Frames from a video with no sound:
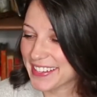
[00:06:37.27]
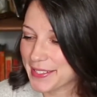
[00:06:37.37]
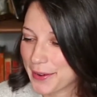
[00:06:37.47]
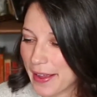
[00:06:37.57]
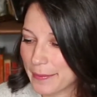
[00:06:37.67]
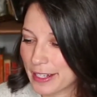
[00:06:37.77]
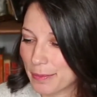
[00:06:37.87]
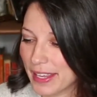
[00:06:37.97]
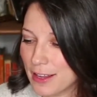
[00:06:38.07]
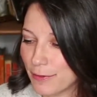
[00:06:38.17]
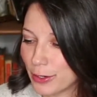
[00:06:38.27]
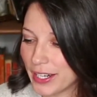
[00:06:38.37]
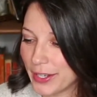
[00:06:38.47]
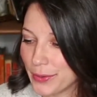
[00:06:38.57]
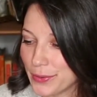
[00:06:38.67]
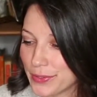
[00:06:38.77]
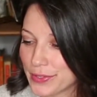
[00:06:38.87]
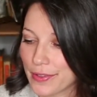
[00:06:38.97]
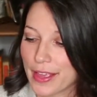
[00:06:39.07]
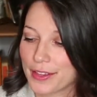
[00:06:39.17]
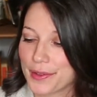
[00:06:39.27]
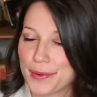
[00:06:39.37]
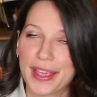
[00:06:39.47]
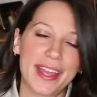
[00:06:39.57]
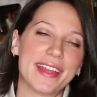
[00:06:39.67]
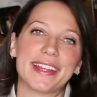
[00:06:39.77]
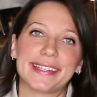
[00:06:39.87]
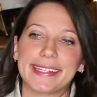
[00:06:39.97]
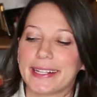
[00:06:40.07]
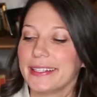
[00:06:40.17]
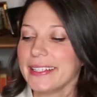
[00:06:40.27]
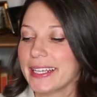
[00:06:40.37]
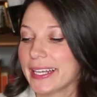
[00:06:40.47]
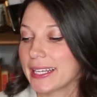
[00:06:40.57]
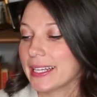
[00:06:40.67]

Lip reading: so I'm gonna play it for you so that you can take a look.